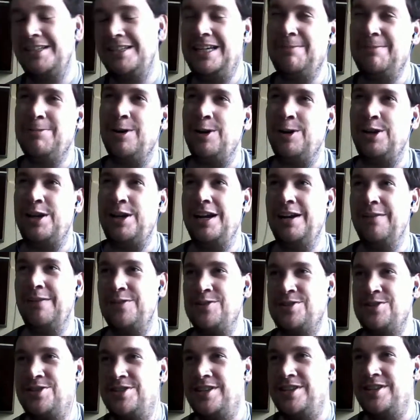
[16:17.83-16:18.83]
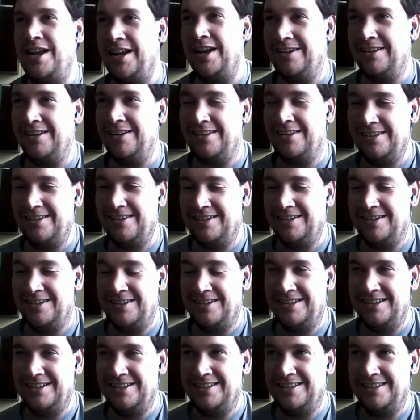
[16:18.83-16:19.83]
Tea Party candidate for Senate
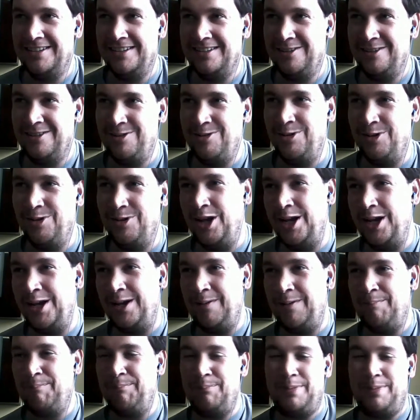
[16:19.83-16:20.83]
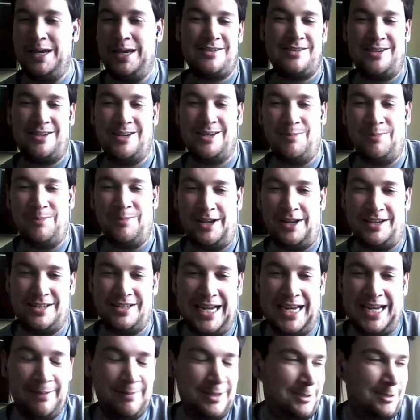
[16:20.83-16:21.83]
who like beat some like
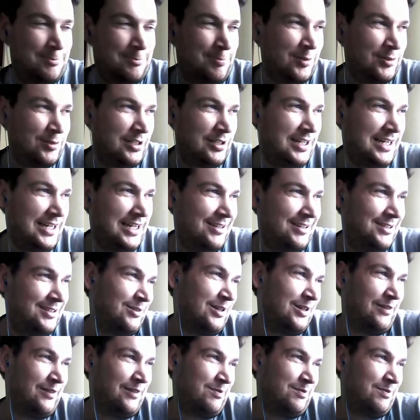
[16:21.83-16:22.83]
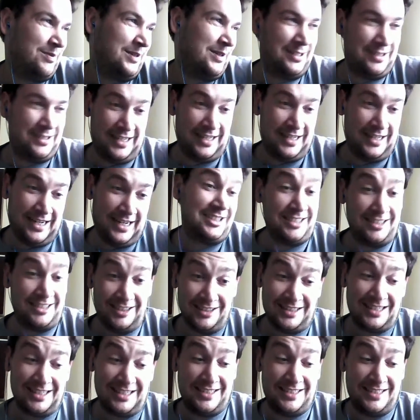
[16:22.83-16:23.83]
established person. And now he's running for president. That actually
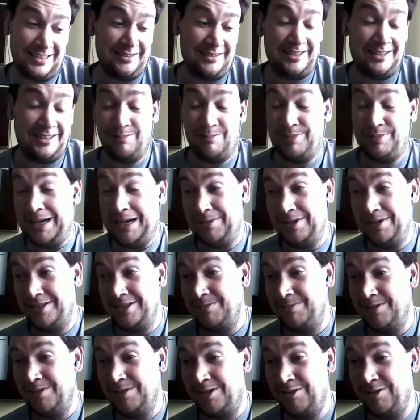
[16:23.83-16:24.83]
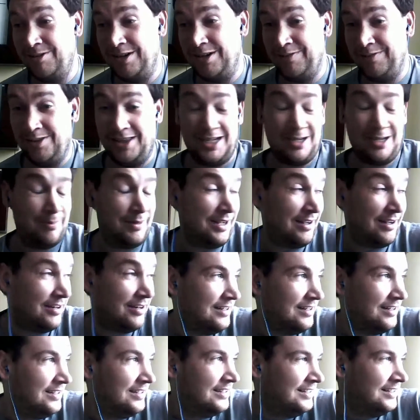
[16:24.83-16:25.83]
does kind of sound like Obama to some degree if you think about it.